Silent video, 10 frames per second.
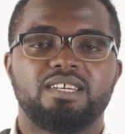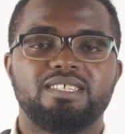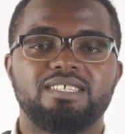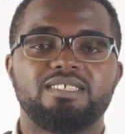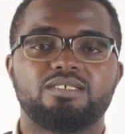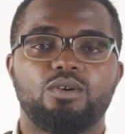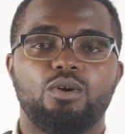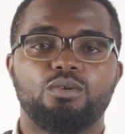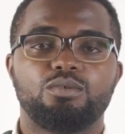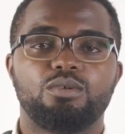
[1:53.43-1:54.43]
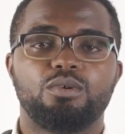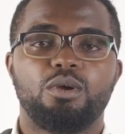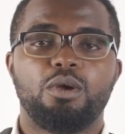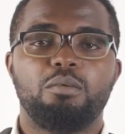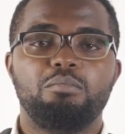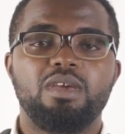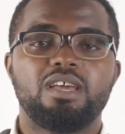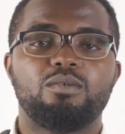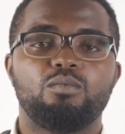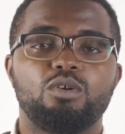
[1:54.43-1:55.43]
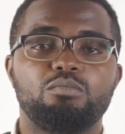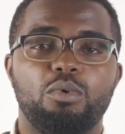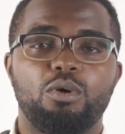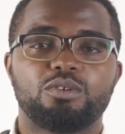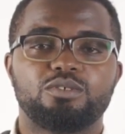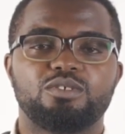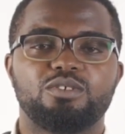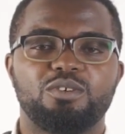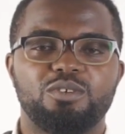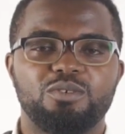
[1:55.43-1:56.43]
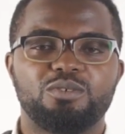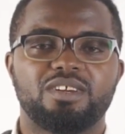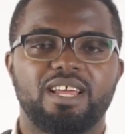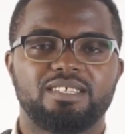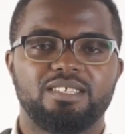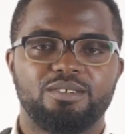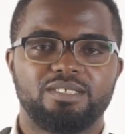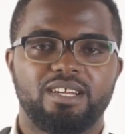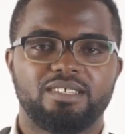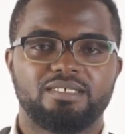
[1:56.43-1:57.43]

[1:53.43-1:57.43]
this is called make one box look like the other.